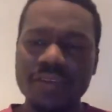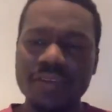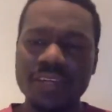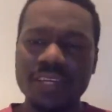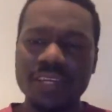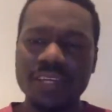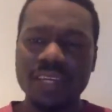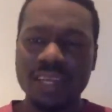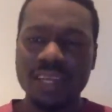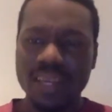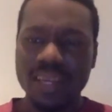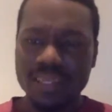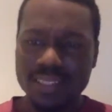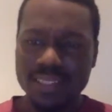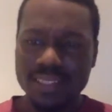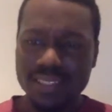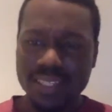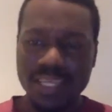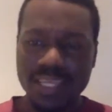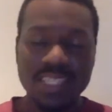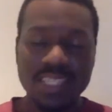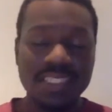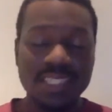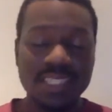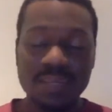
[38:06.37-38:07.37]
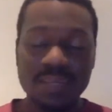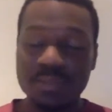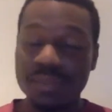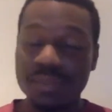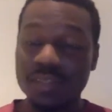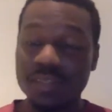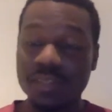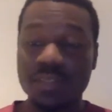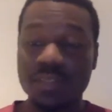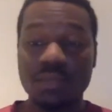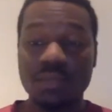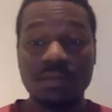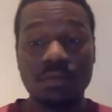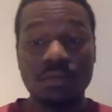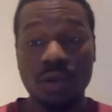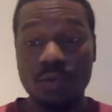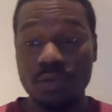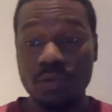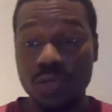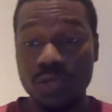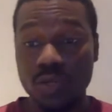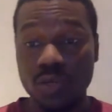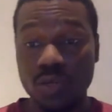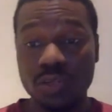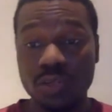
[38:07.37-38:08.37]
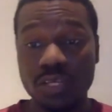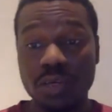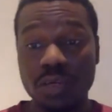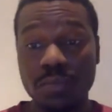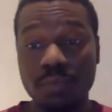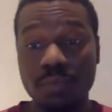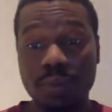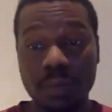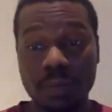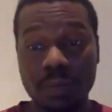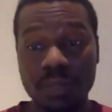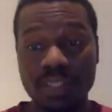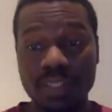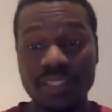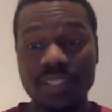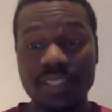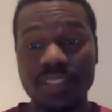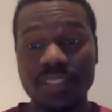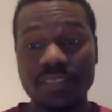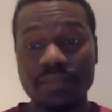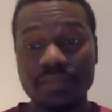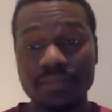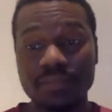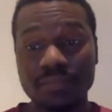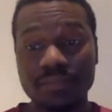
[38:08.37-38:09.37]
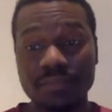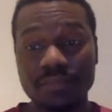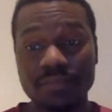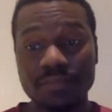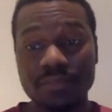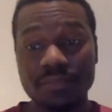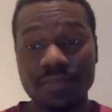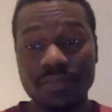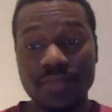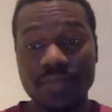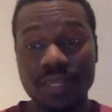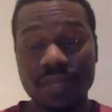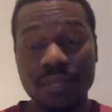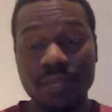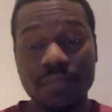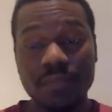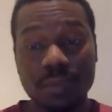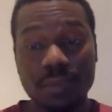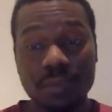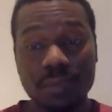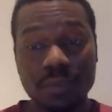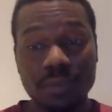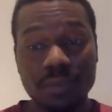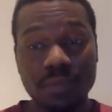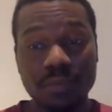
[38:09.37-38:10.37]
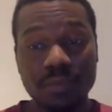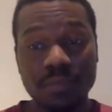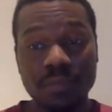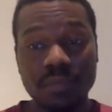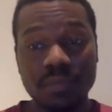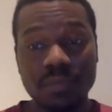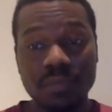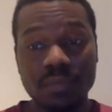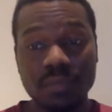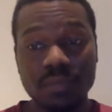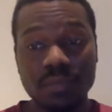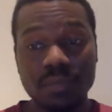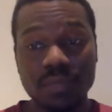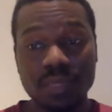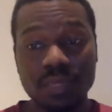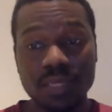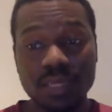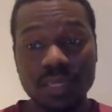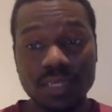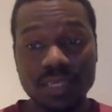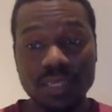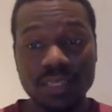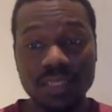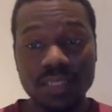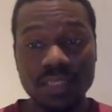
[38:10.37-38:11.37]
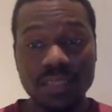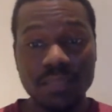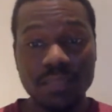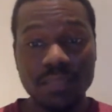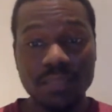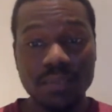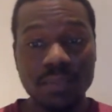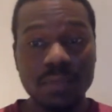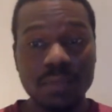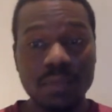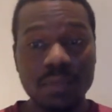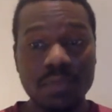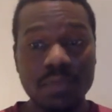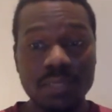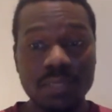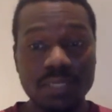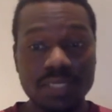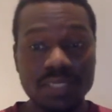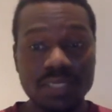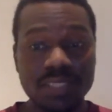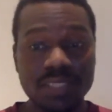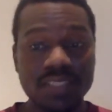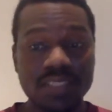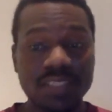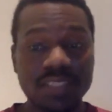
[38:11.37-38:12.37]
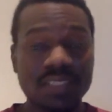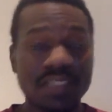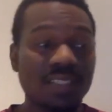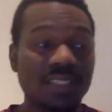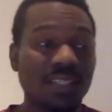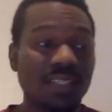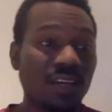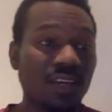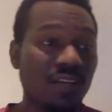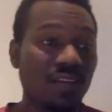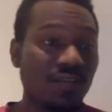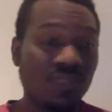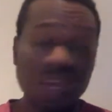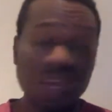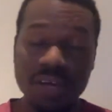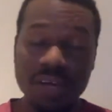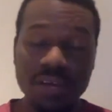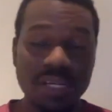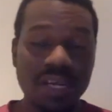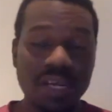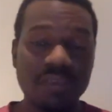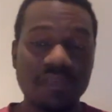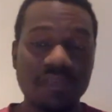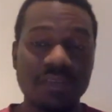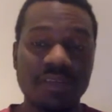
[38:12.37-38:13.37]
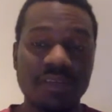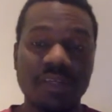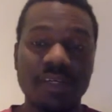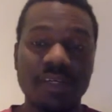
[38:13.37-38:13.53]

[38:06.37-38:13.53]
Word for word: can't see, except we know there are puppets. There are puppet leaders and puppet presidents around Africa.